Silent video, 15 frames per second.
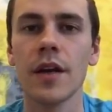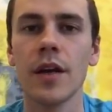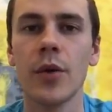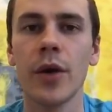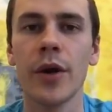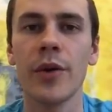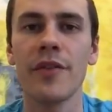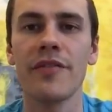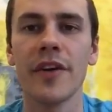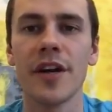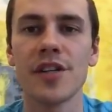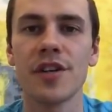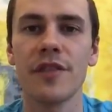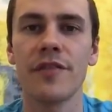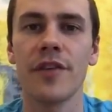Quick
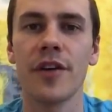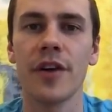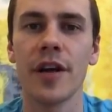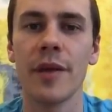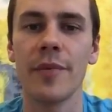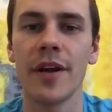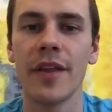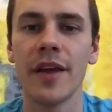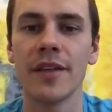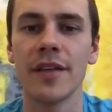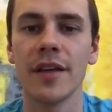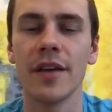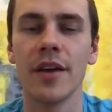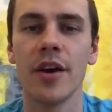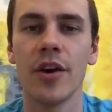refresher for anybody that
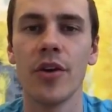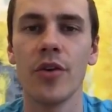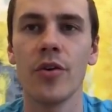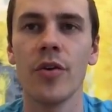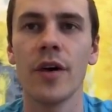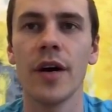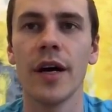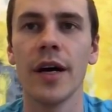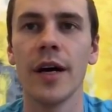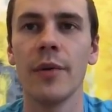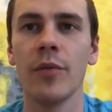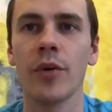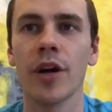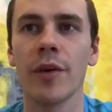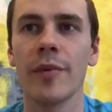didn't know,
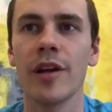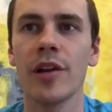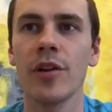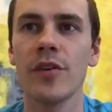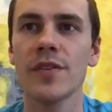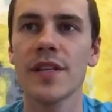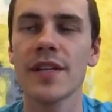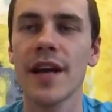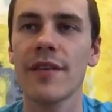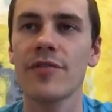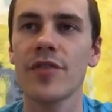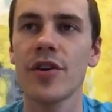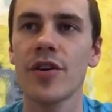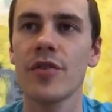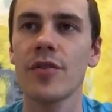we're going to be closed this
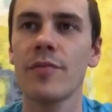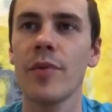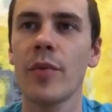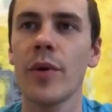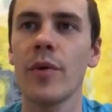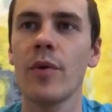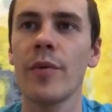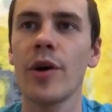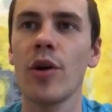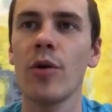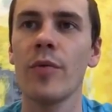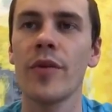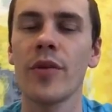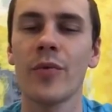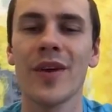afternoon, but we will be
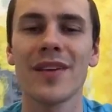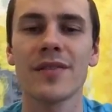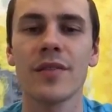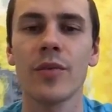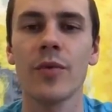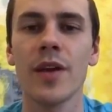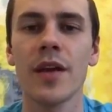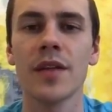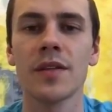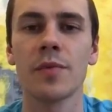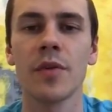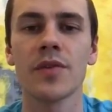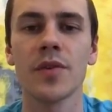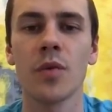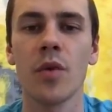open the rest of the week. It's
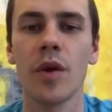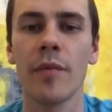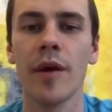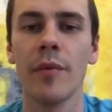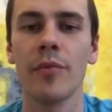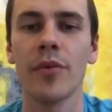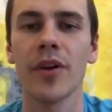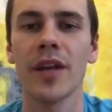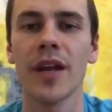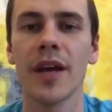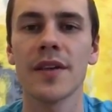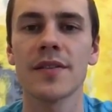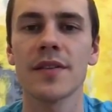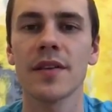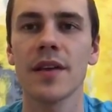supposed to warm up pretty
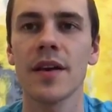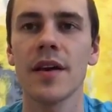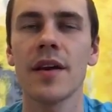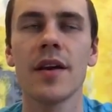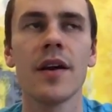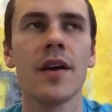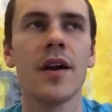nicely.